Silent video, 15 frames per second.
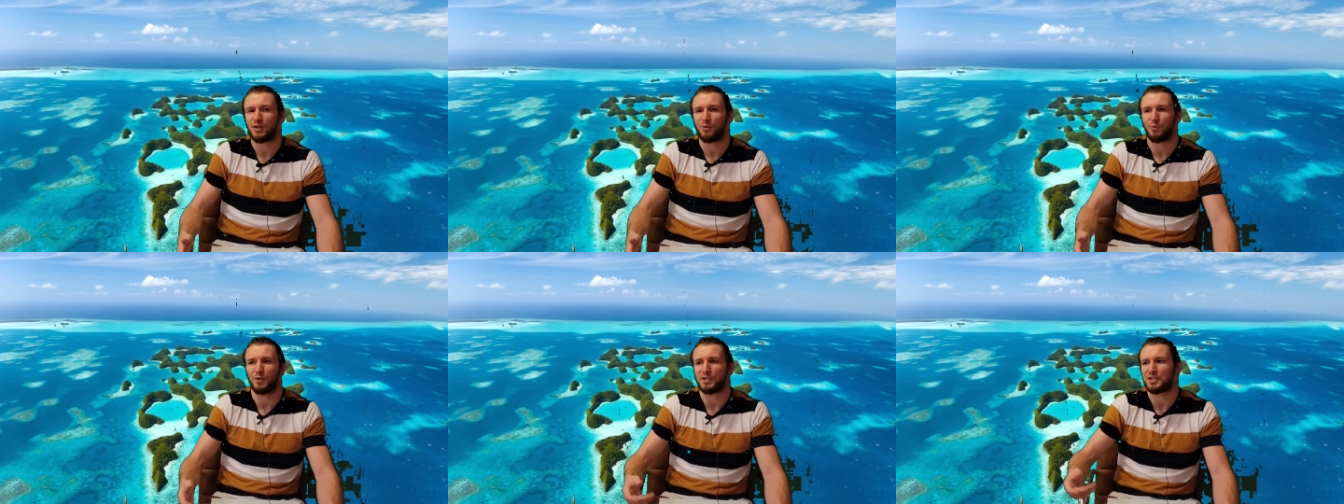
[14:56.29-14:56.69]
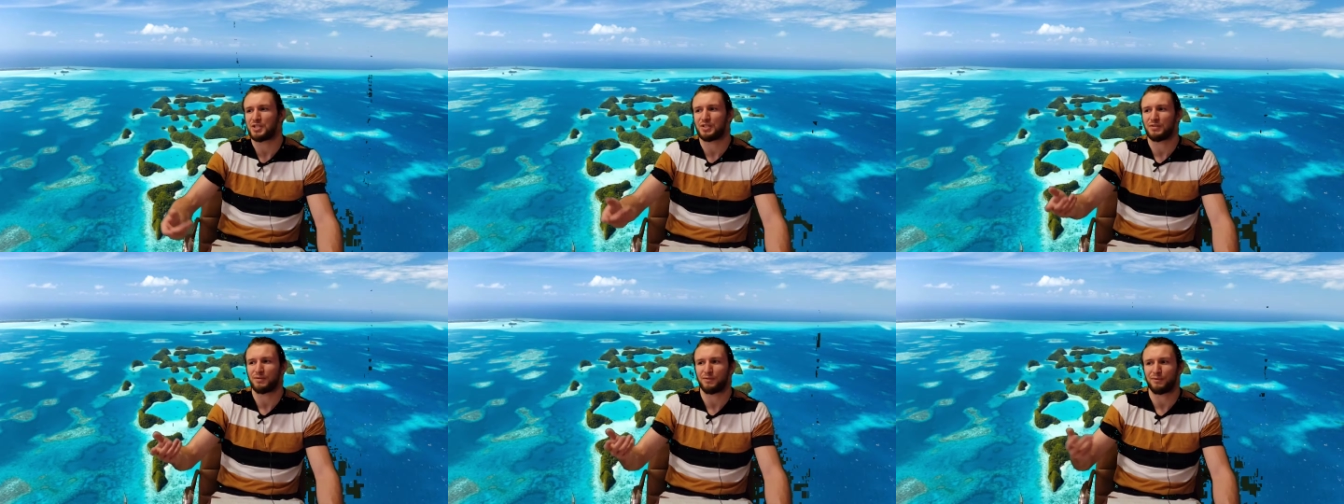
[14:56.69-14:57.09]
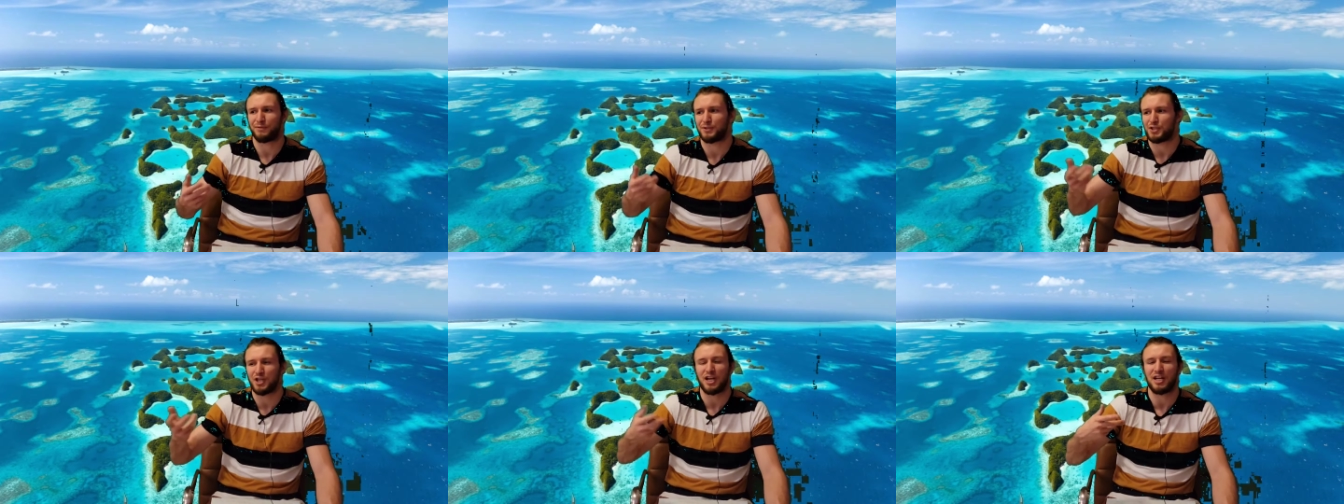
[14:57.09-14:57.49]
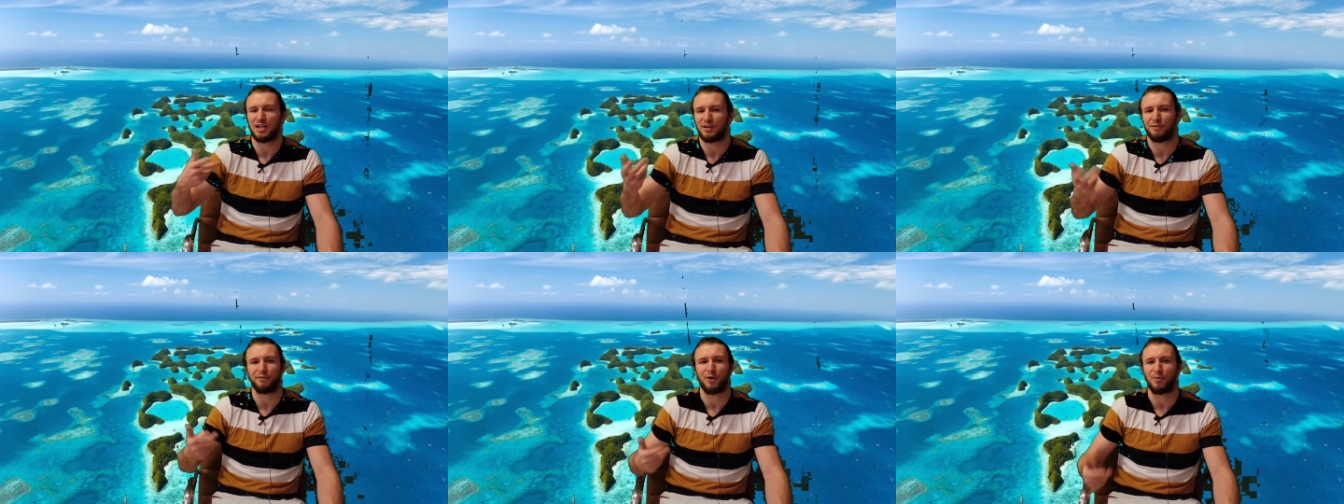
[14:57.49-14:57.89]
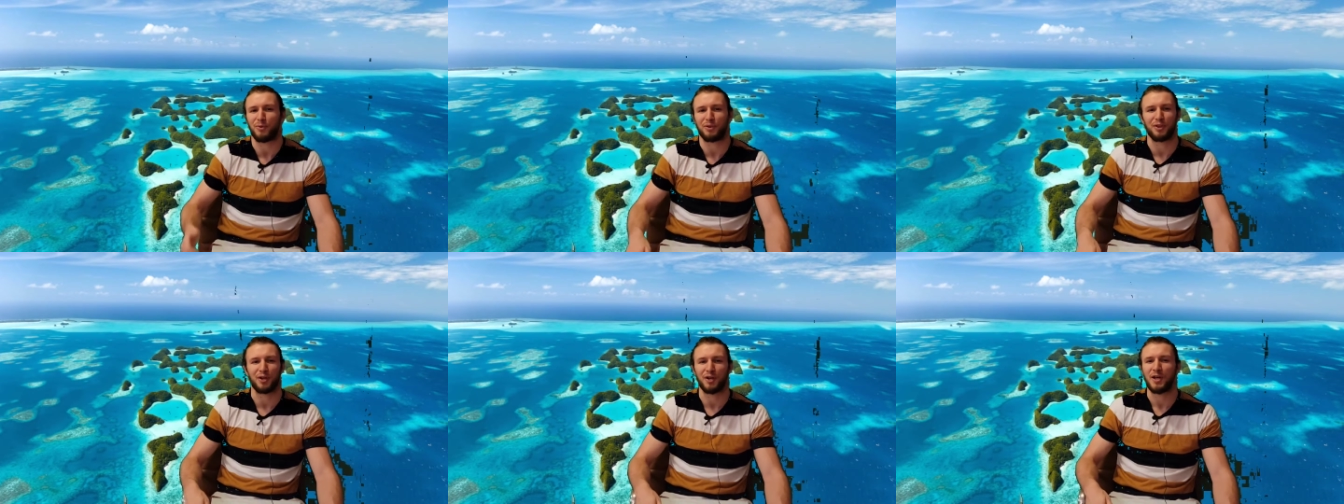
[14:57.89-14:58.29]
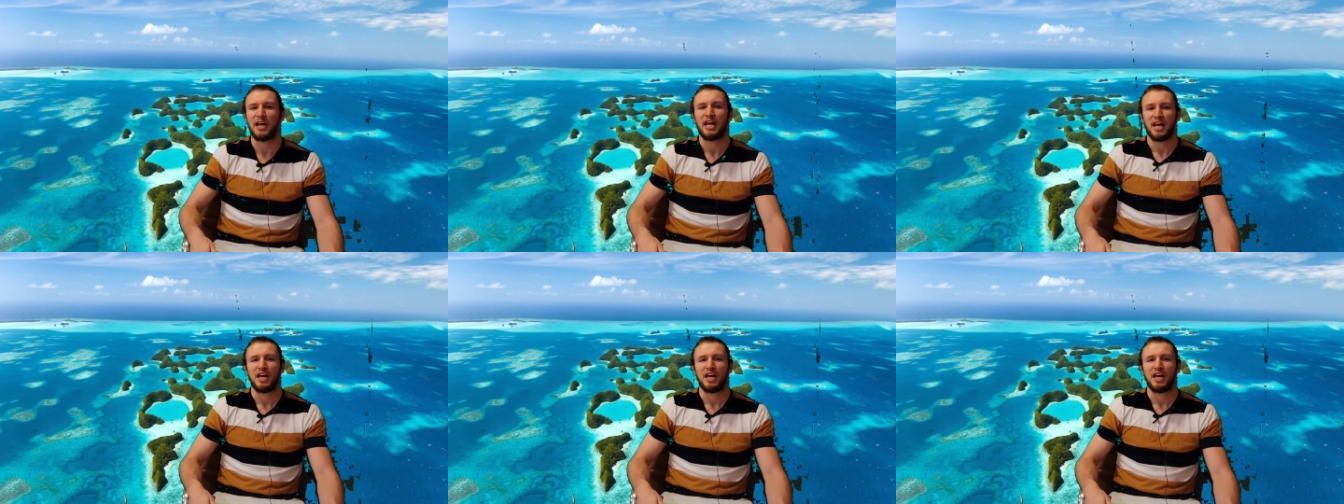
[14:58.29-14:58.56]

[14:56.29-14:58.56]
was for JD to vote with her?